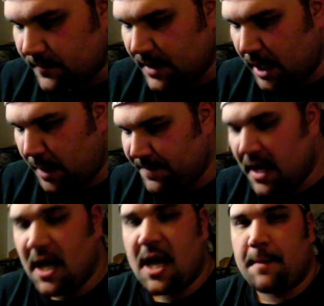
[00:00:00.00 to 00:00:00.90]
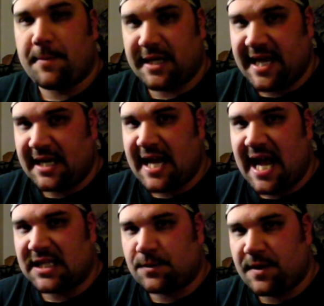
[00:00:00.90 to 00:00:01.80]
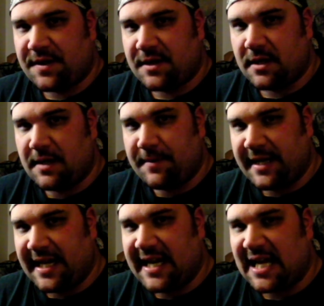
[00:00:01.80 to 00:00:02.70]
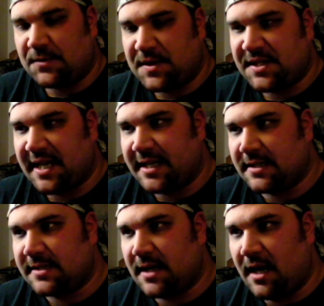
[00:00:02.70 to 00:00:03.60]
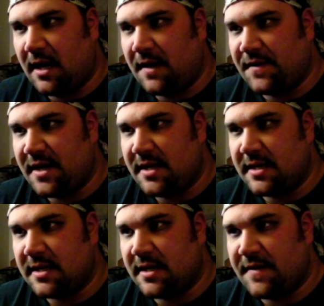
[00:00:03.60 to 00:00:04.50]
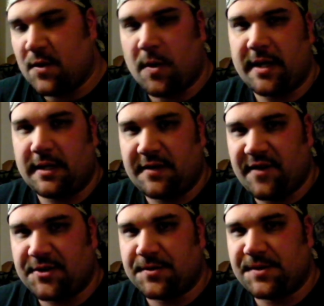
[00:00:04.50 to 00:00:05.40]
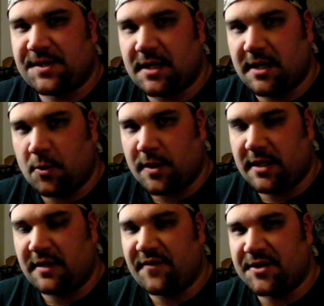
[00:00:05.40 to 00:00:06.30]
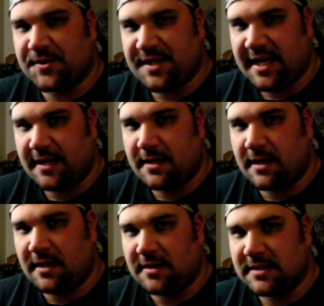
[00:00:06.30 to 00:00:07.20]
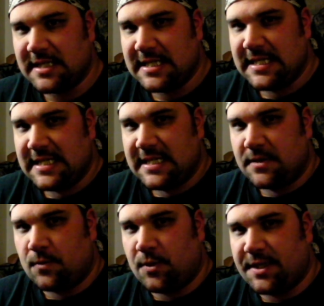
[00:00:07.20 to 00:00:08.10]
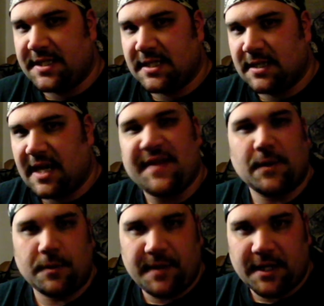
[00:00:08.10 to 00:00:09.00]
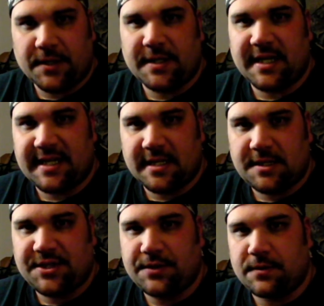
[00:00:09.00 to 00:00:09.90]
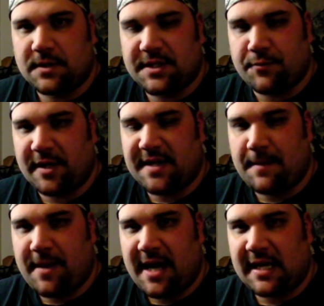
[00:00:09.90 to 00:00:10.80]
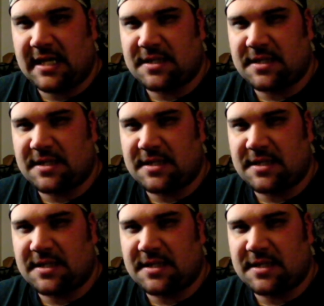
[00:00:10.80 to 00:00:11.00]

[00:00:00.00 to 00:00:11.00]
But again, as with settings, the Oriental Adventures setting I think would be a good idea to bring that back, as